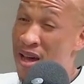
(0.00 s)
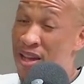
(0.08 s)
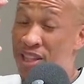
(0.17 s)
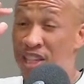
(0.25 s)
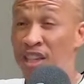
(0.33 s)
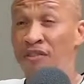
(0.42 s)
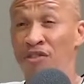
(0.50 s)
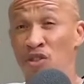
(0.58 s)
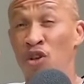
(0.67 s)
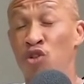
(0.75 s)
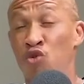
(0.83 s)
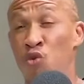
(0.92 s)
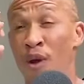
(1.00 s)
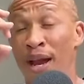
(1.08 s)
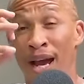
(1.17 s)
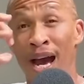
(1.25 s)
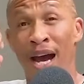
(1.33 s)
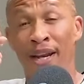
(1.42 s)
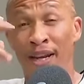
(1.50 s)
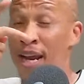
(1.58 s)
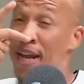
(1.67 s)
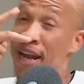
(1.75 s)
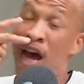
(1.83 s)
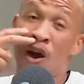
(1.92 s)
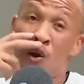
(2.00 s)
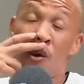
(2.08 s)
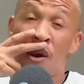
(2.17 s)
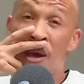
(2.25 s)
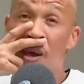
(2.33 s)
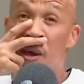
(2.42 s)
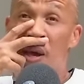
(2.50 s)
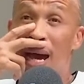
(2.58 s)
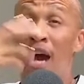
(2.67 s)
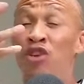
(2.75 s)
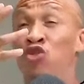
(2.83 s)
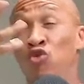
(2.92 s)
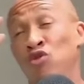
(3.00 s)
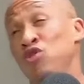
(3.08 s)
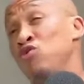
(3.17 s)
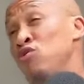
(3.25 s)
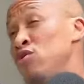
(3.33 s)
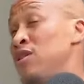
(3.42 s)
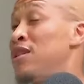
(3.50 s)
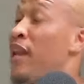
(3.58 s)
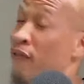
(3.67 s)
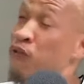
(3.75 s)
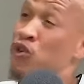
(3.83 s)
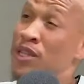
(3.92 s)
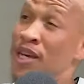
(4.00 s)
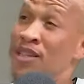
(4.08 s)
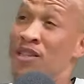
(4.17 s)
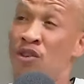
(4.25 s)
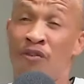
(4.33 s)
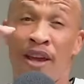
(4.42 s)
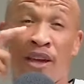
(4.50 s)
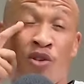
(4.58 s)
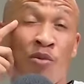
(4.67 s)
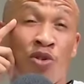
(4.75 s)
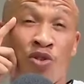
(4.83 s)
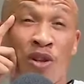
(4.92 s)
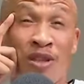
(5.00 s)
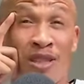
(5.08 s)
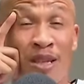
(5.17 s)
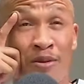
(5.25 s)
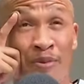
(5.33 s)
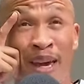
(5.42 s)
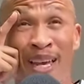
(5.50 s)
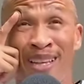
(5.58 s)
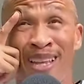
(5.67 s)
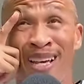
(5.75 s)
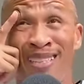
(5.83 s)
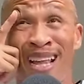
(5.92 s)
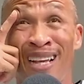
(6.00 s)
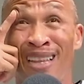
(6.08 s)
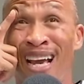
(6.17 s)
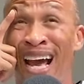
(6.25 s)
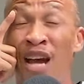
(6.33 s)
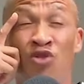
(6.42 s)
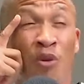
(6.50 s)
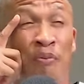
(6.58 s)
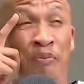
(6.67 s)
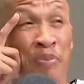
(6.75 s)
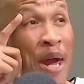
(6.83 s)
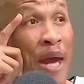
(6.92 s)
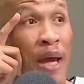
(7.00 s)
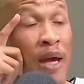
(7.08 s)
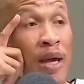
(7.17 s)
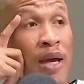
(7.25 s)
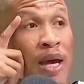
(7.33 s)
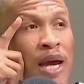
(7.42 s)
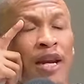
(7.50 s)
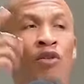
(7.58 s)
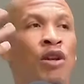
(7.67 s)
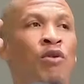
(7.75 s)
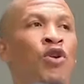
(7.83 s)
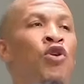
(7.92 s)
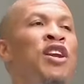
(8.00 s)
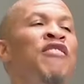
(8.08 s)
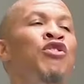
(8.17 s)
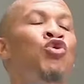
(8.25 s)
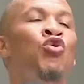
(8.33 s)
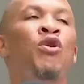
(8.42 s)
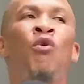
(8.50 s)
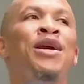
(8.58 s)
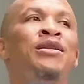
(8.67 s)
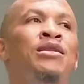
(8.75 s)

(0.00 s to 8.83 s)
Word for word: Chiefs. You had to work hard, and now I used to see like footages of like you know most of these teams back in the days. Like the guys were big, and they, they were not even doing weights.